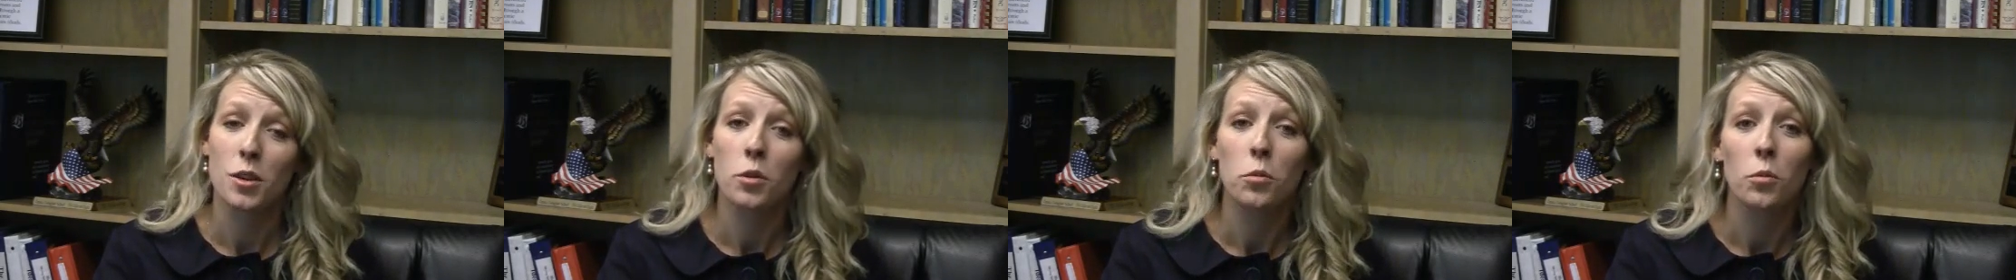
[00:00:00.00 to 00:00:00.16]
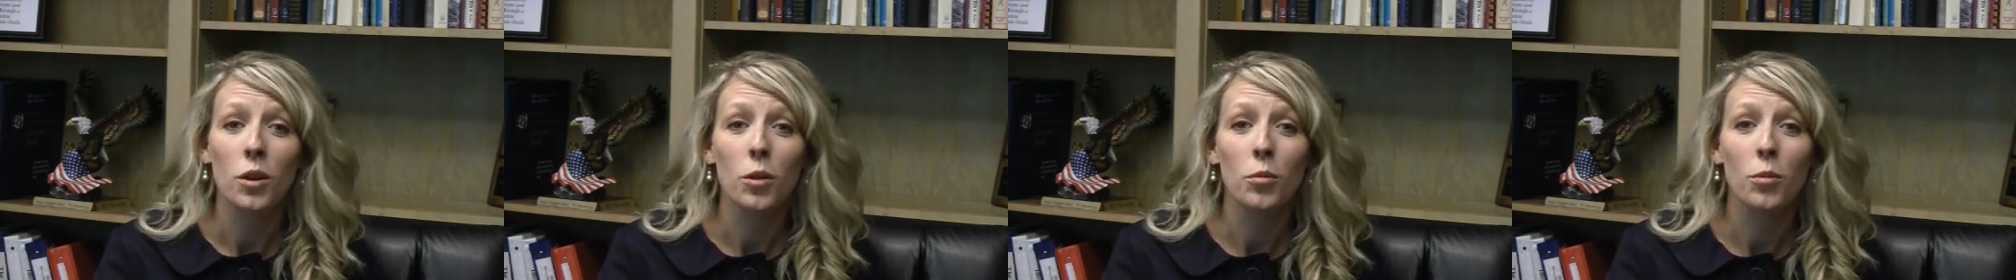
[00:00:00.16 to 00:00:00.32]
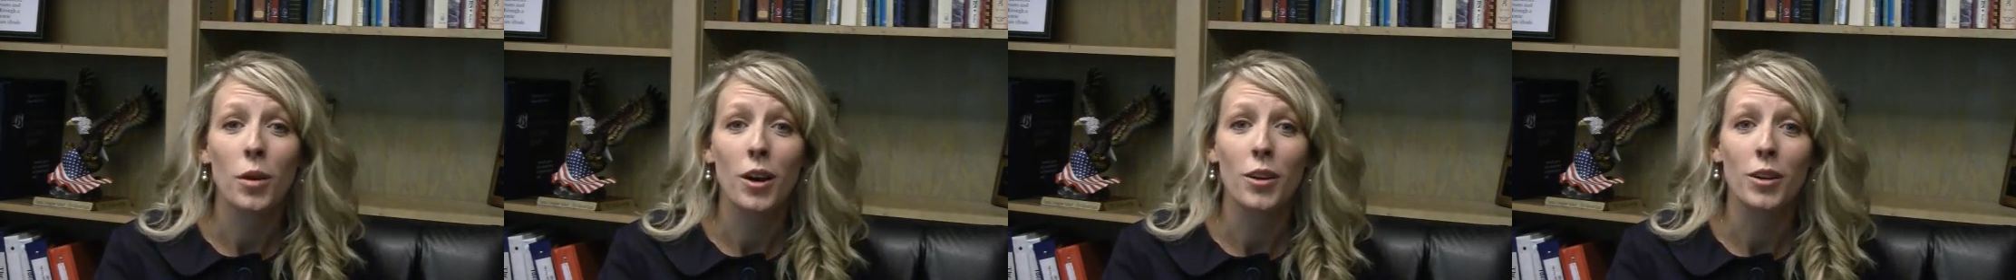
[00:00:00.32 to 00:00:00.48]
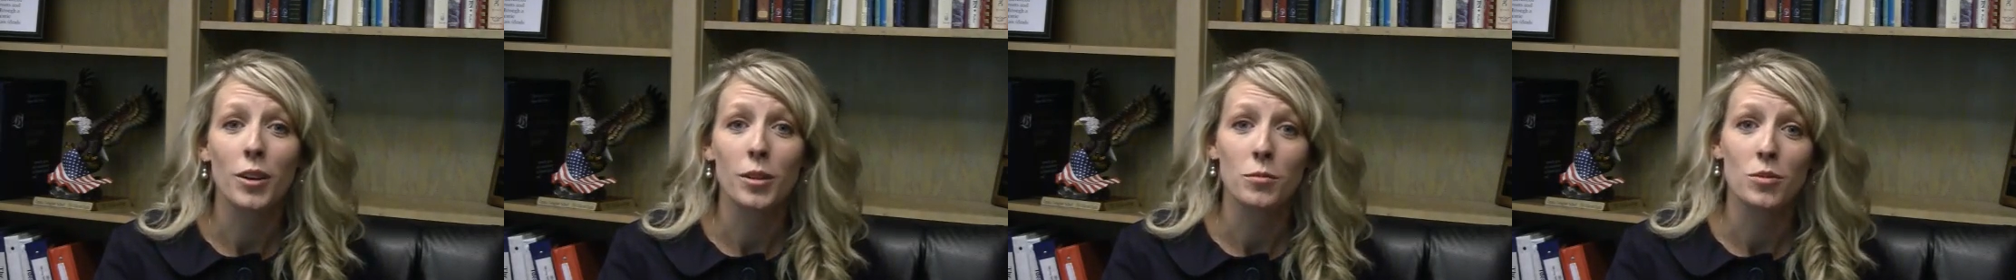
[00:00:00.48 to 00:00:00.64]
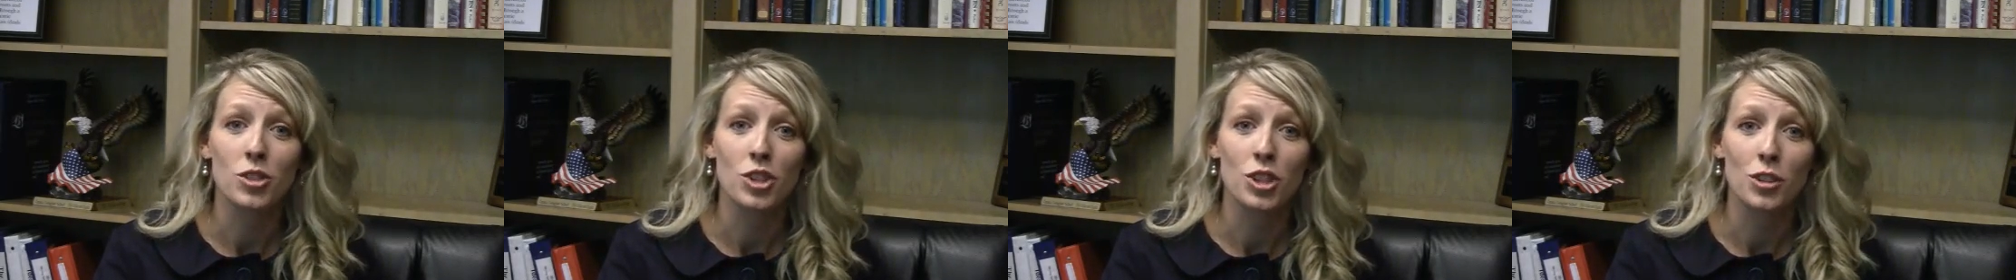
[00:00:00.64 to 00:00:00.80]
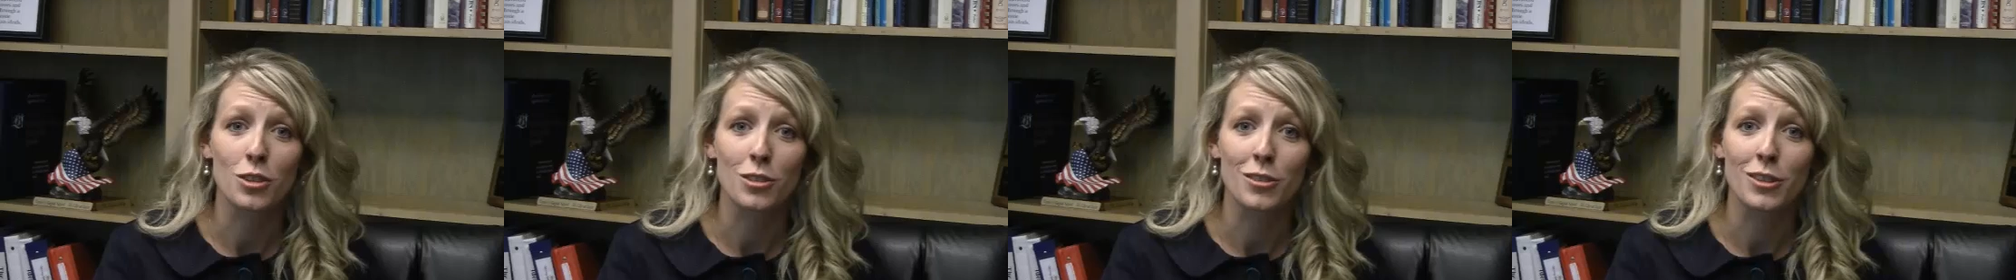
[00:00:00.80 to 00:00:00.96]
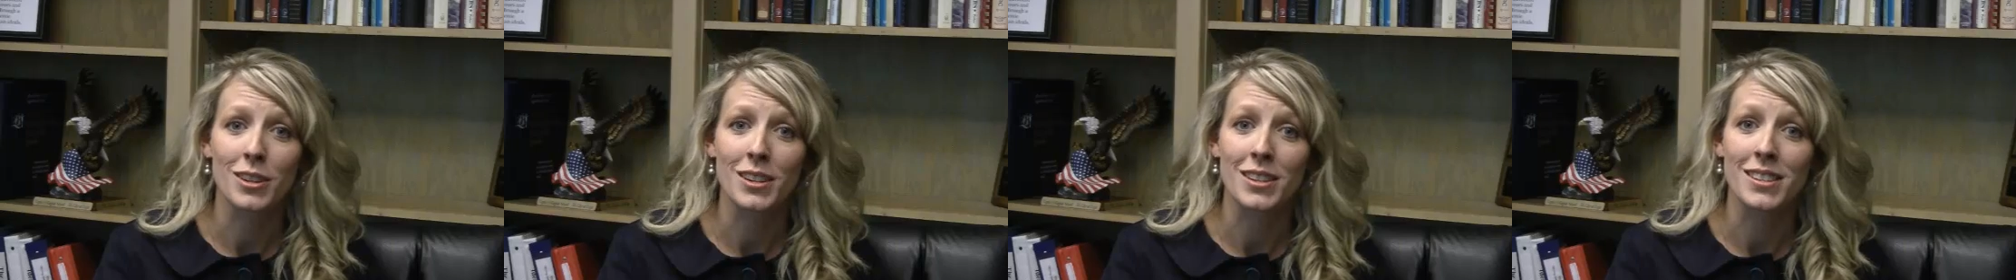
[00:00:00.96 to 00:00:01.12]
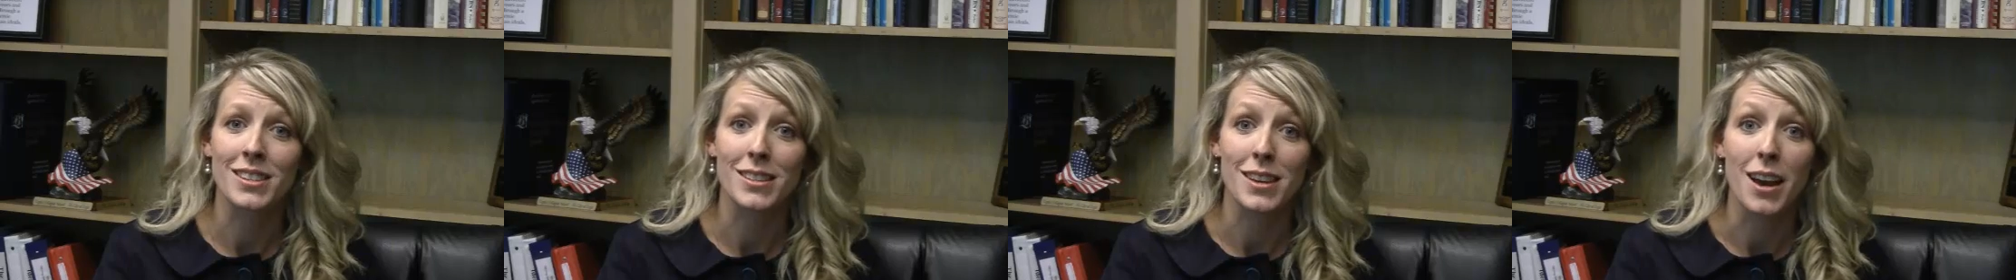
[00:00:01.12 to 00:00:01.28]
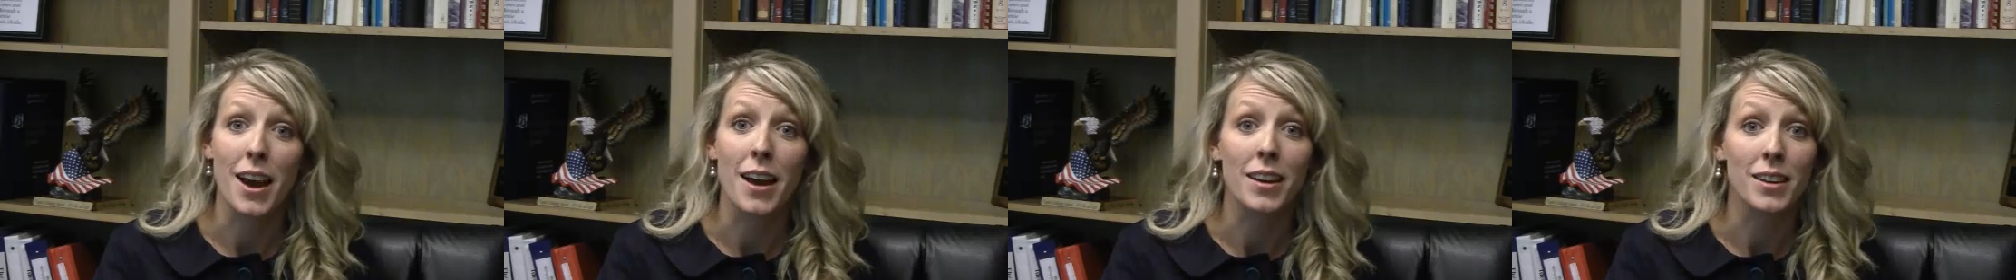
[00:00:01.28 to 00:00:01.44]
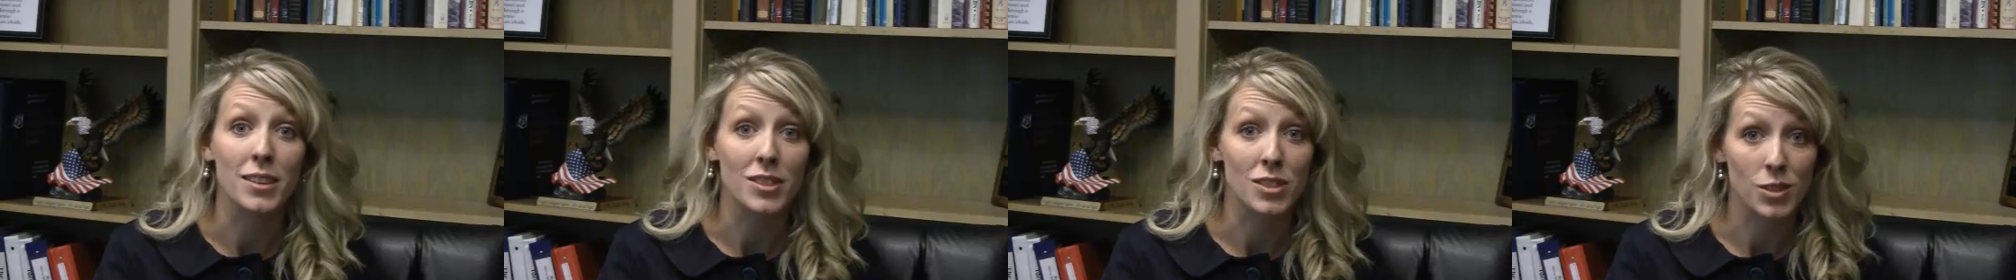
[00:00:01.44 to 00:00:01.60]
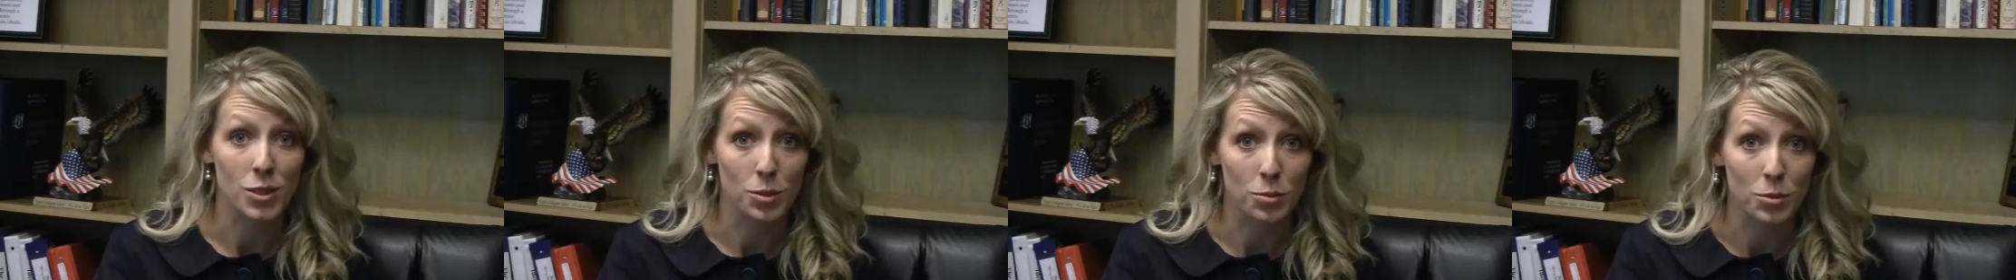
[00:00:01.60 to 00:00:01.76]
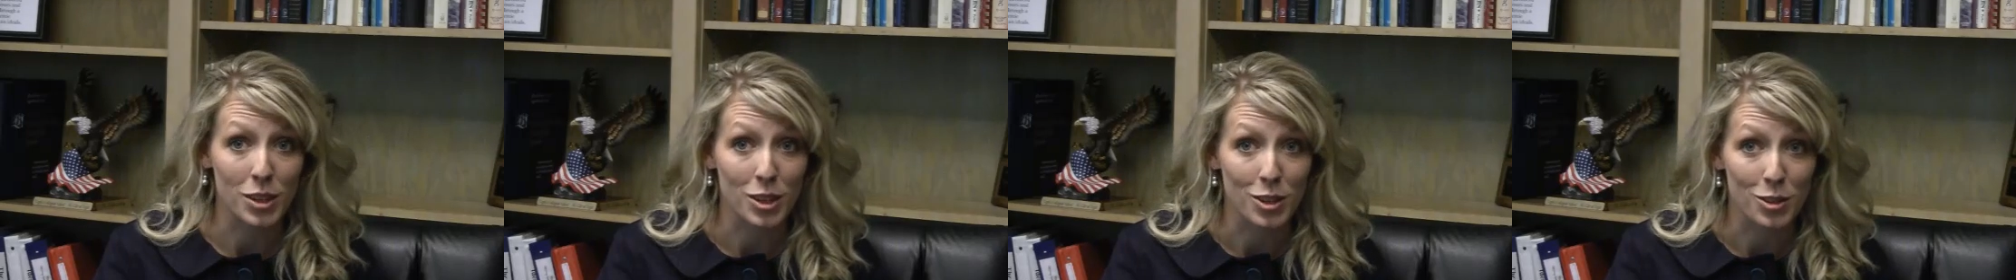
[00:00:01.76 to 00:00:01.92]
We welcome children as young as
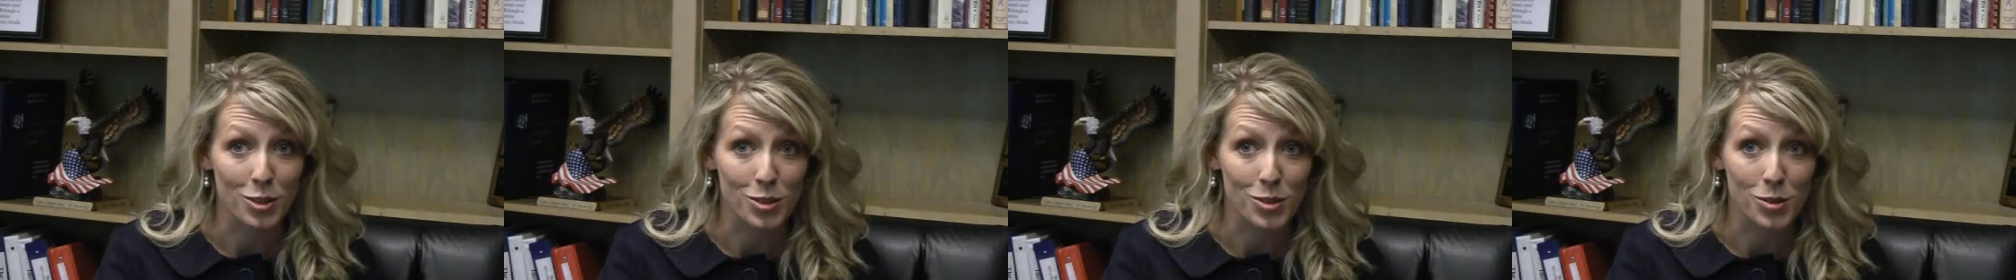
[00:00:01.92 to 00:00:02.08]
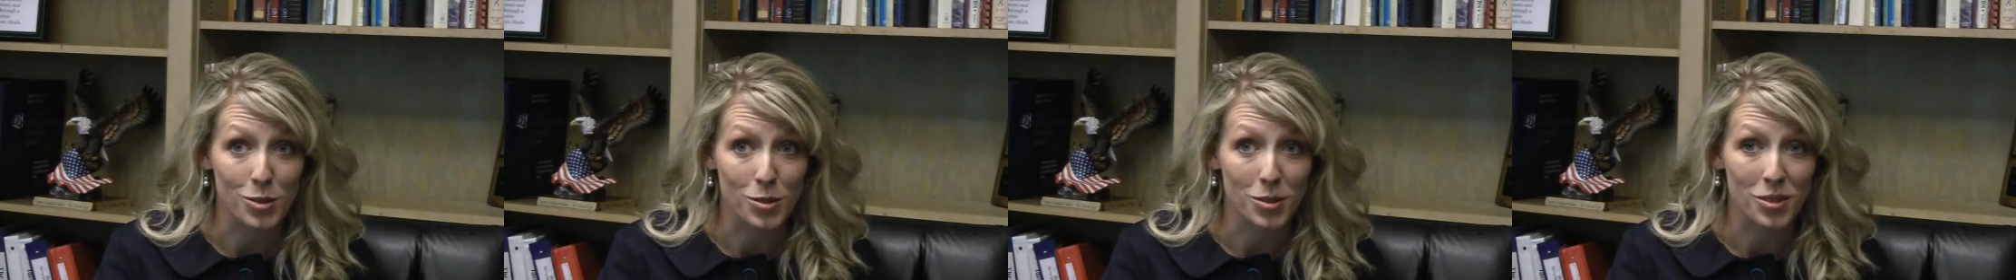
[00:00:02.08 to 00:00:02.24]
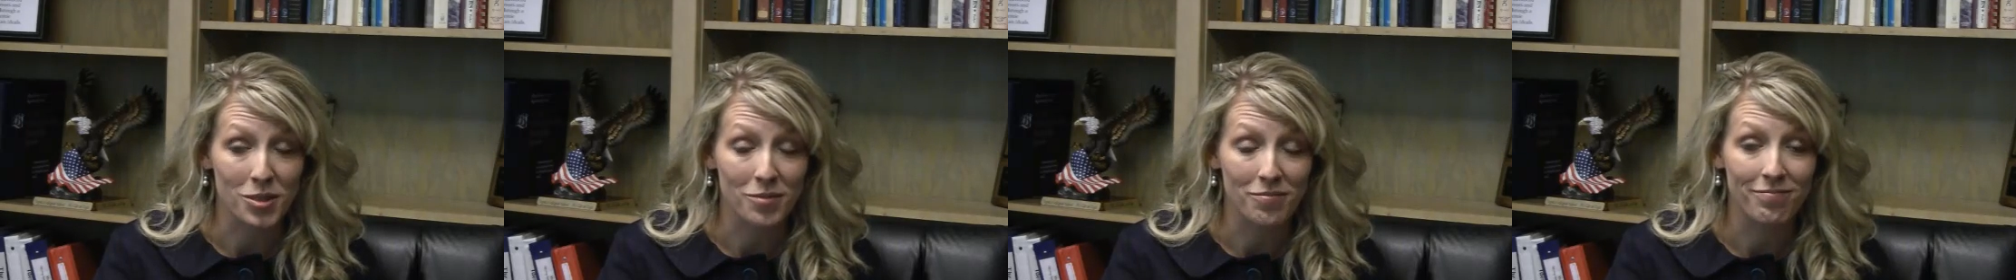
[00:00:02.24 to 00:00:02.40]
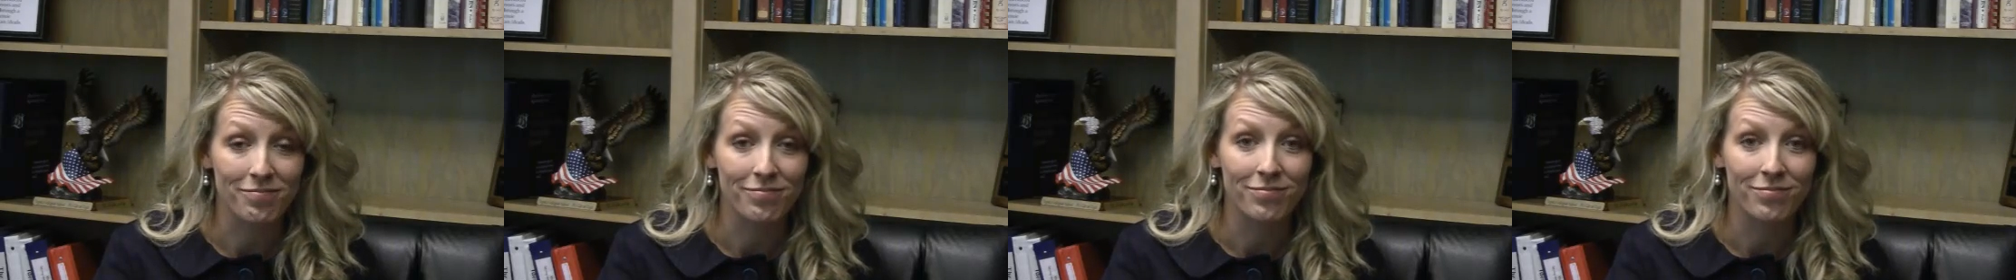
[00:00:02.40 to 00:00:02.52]
three years old.